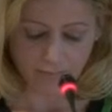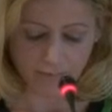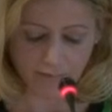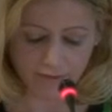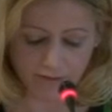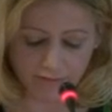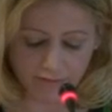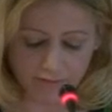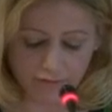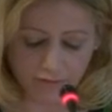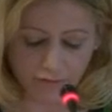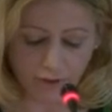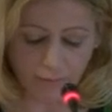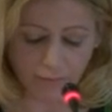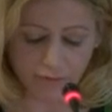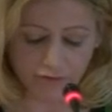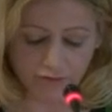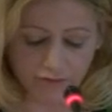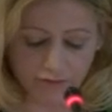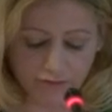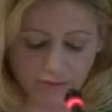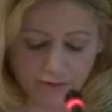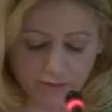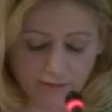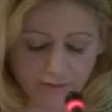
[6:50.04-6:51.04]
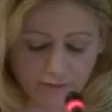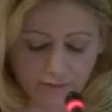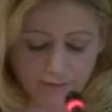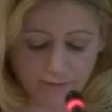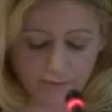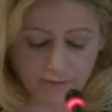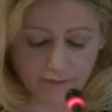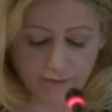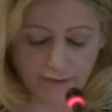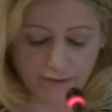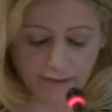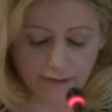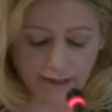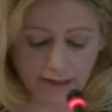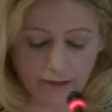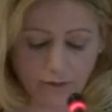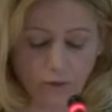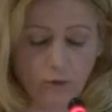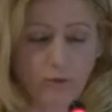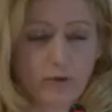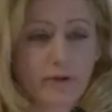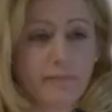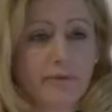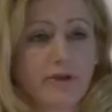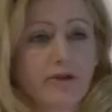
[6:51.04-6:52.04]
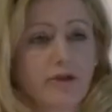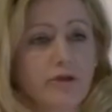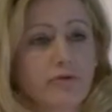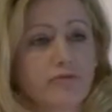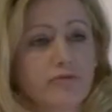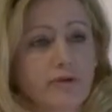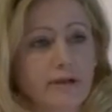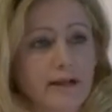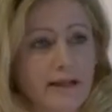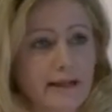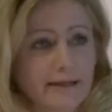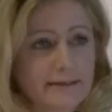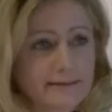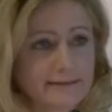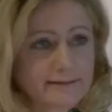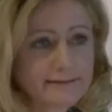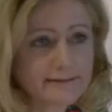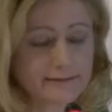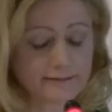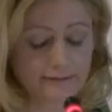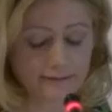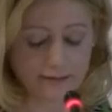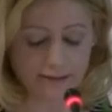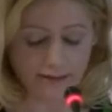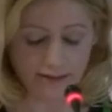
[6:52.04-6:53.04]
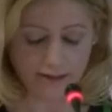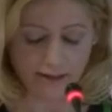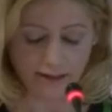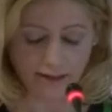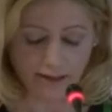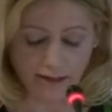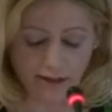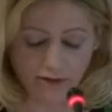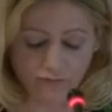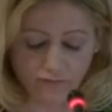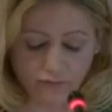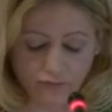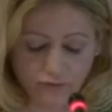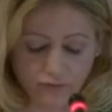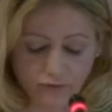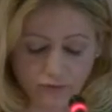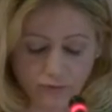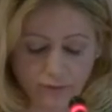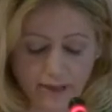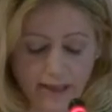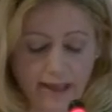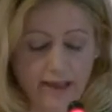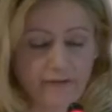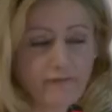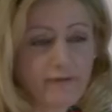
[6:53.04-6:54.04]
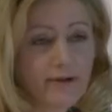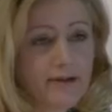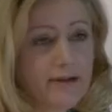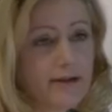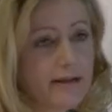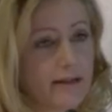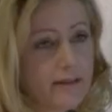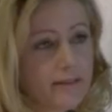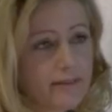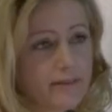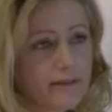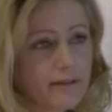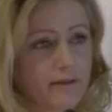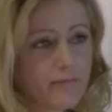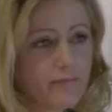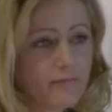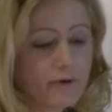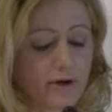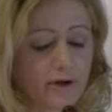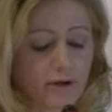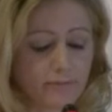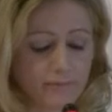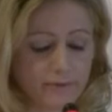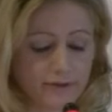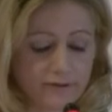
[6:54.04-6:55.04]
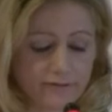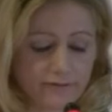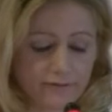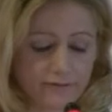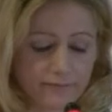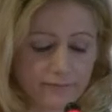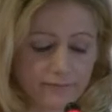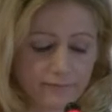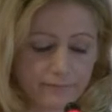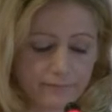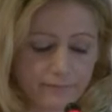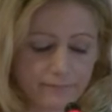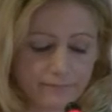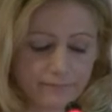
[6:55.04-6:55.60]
Business opportunities can only be utilized if we do have a healthy environment.